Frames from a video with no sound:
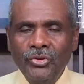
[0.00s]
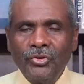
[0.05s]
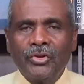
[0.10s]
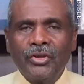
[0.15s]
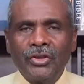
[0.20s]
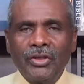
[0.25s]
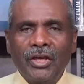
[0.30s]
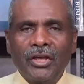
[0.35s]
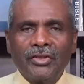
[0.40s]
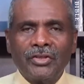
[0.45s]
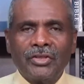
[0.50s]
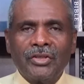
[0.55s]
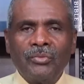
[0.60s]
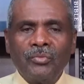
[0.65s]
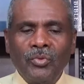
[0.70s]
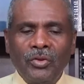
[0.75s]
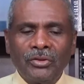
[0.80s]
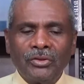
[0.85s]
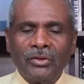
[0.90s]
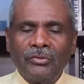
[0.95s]
can get
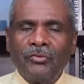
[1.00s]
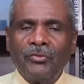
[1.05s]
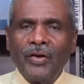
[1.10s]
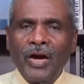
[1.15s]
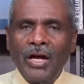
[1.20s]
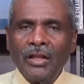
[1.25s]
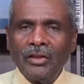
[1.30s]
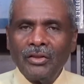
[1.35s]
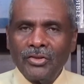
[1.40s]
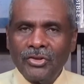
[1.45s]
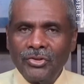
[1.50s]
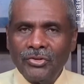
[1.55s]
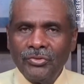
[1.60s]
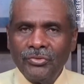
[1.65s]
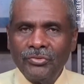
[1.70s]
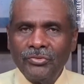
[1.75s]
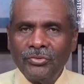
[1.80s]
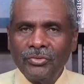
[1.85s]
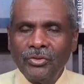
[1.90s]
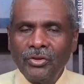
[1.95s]
someone to follow
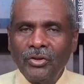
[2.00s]
you